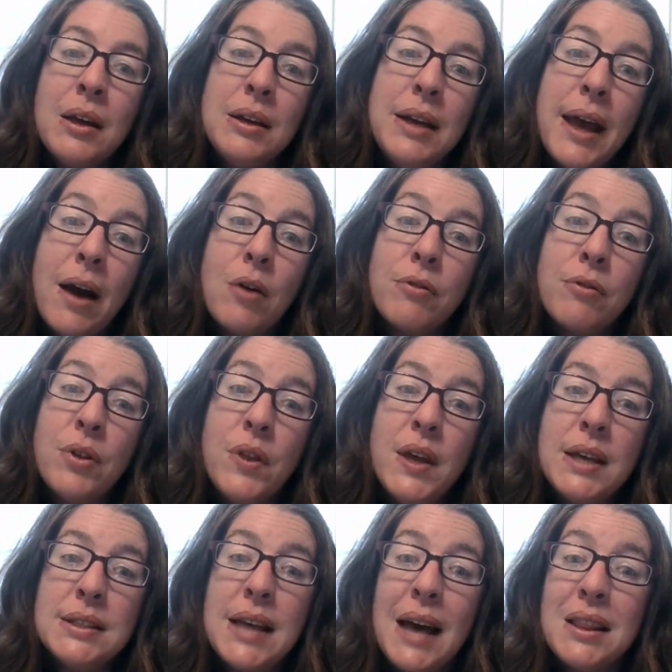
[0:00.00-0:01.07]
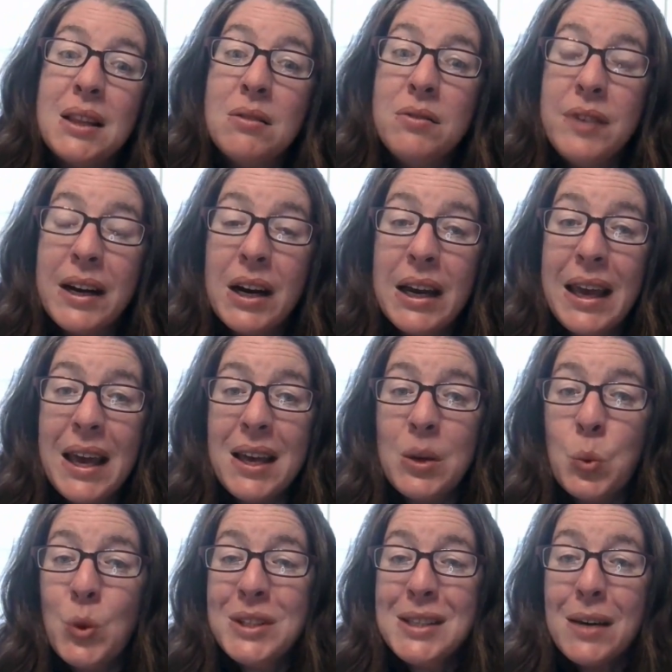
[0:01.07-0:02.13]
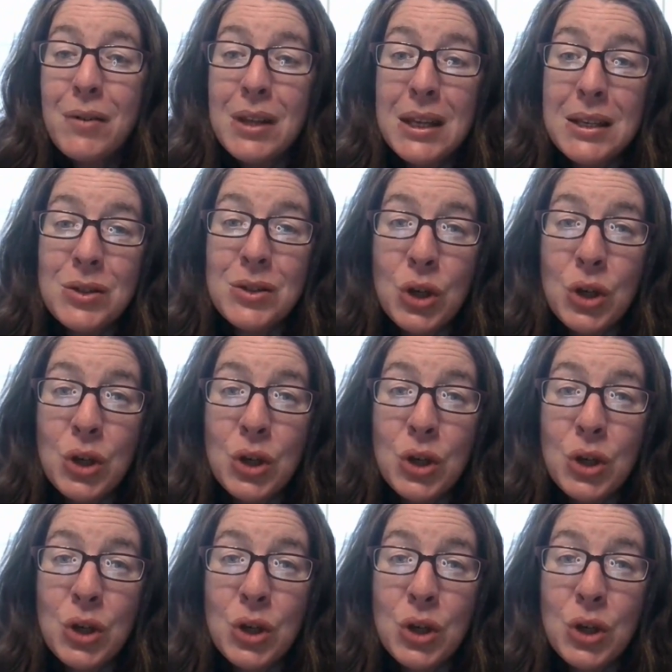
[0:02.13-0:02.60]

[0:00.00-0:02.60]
Now, for this, at the very end, once everything's